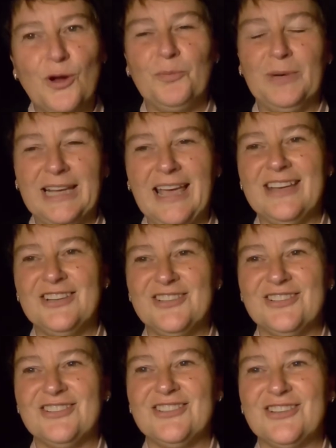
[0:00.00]

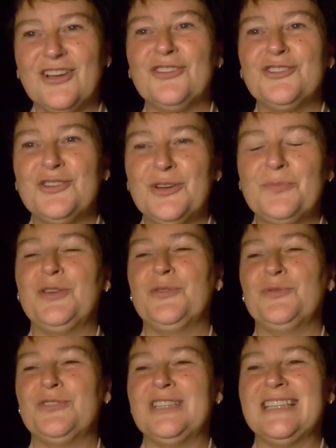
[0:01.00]
obligation to
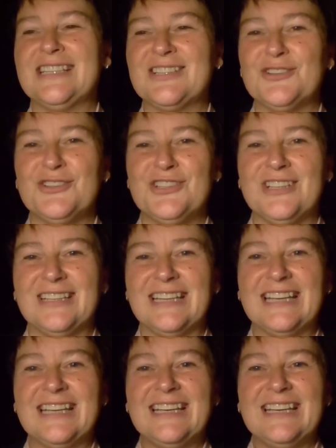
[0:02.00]
contribute to discussion,
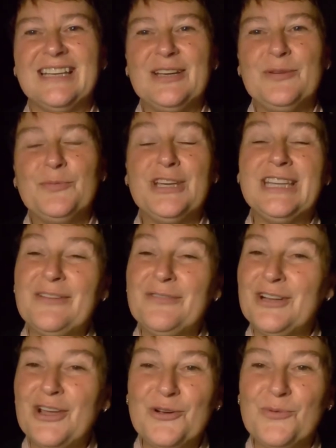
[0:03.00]
but you never
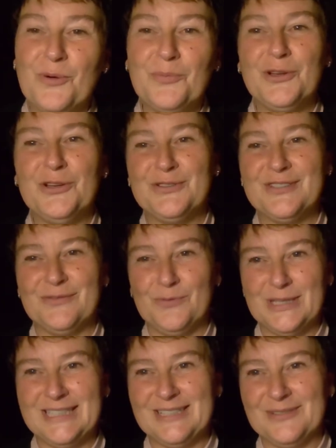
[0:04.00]
know what pearls of
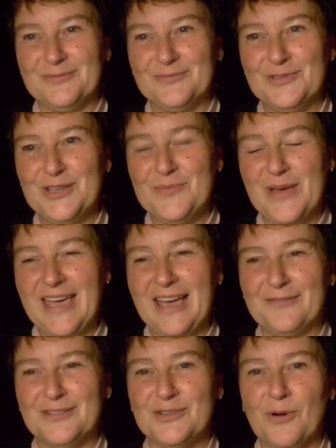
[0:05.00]
wisdom you may
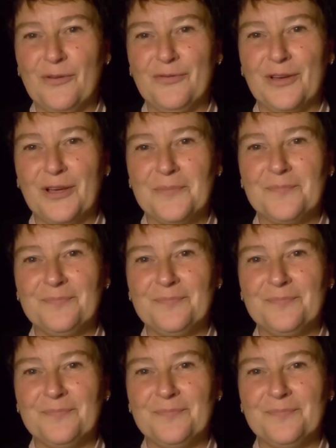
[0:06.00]
have to offer.